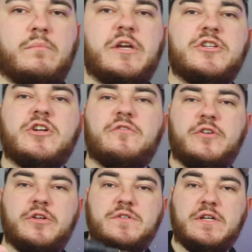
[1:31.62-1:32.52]
Make sure if
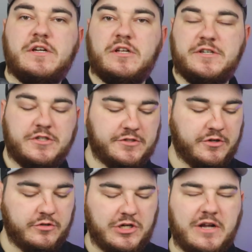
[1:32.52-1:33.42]
you're using an electric
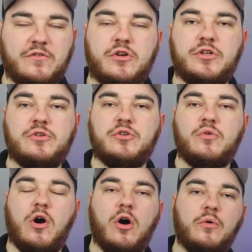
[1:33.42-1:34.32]
screwdriver, you
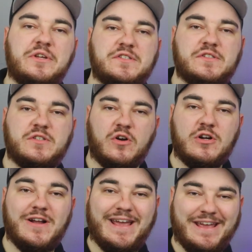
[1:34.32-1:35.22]
do always
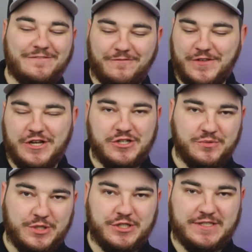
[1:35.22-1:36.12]
start and
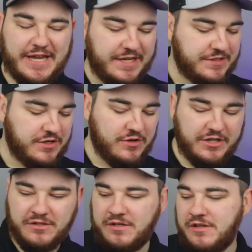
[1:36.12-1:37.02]
finish with just hand
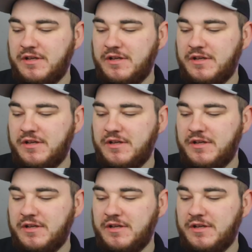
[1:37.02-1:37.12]
turning.